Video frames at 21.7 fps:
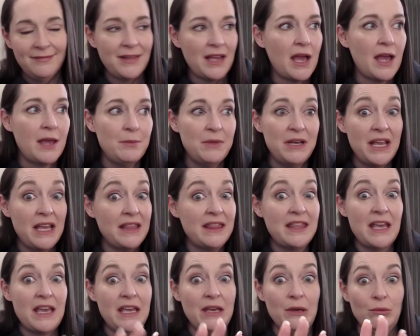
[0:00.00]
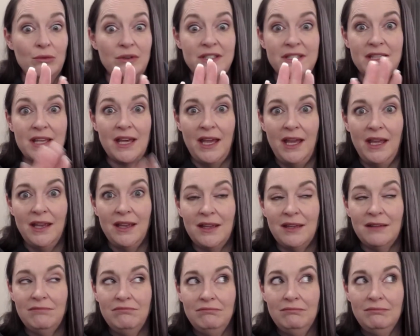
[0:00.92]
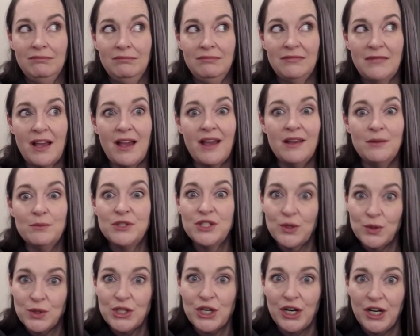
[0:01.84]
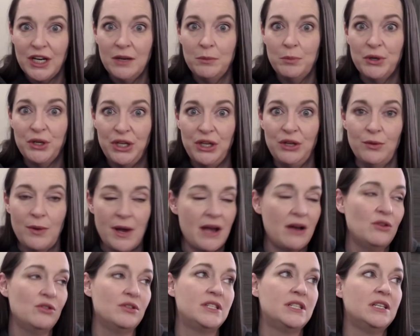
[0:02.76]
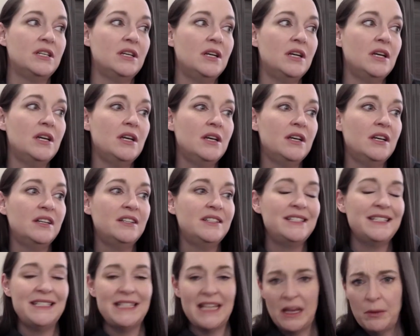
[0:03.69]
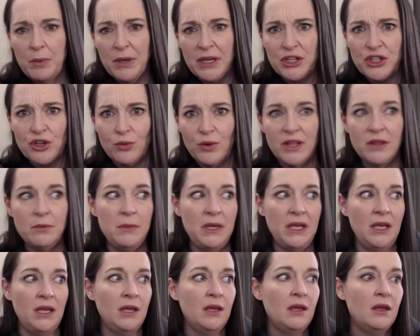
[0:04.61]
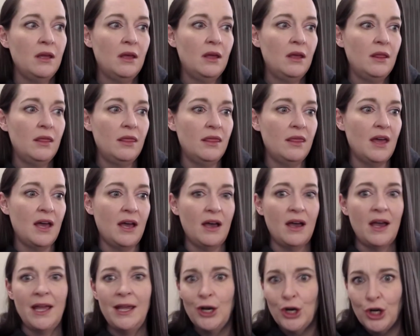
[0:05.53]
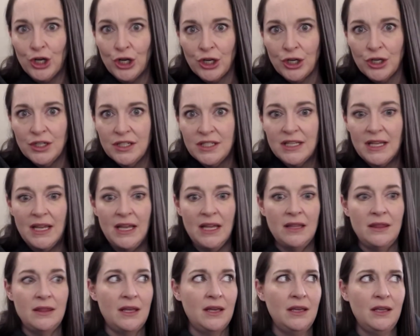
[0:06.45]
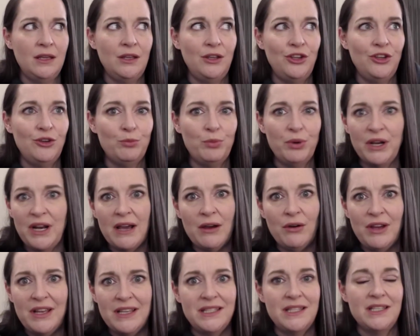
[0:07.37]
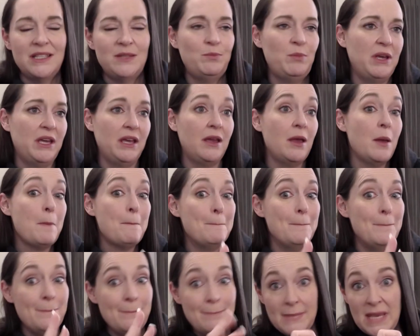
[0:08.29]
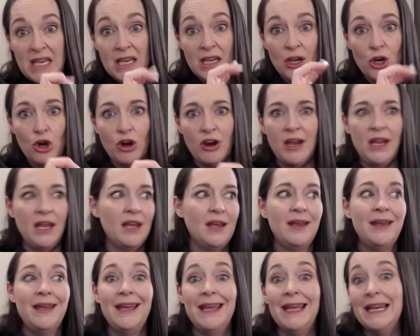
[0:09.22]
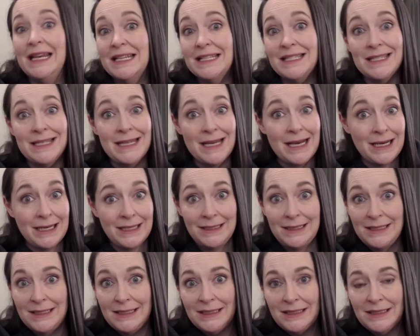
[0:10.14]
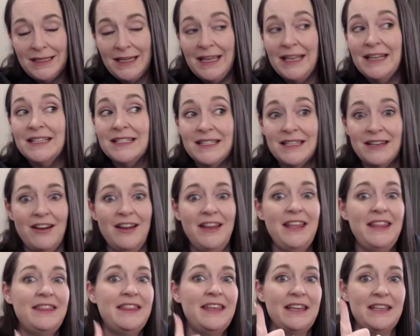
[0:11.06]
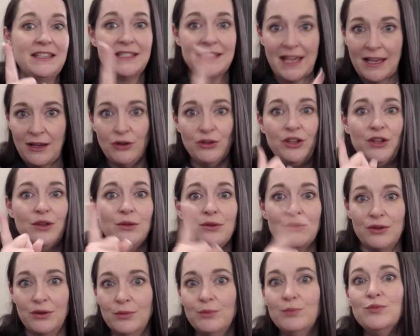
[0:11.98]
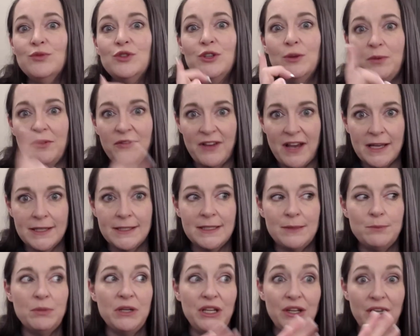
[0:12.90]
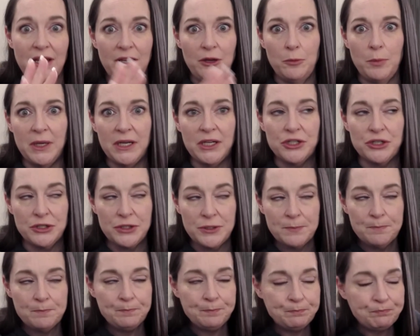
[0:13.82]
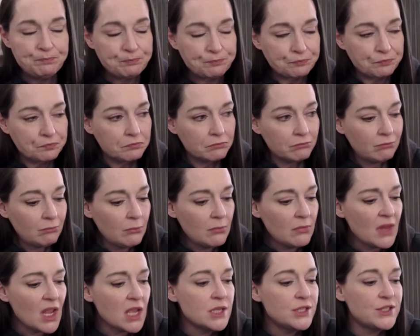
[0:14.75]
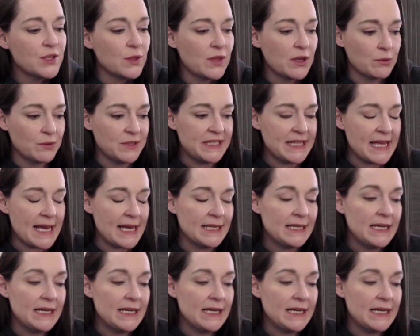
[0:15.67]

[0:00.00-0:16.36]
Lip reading: I mean, it was like, I am so sorry to put you out to take a picture with me that I earned and that you put out as this big meet and greet. It is not. It is not. They cycle you through super fast, but you get your pictures. So there was that.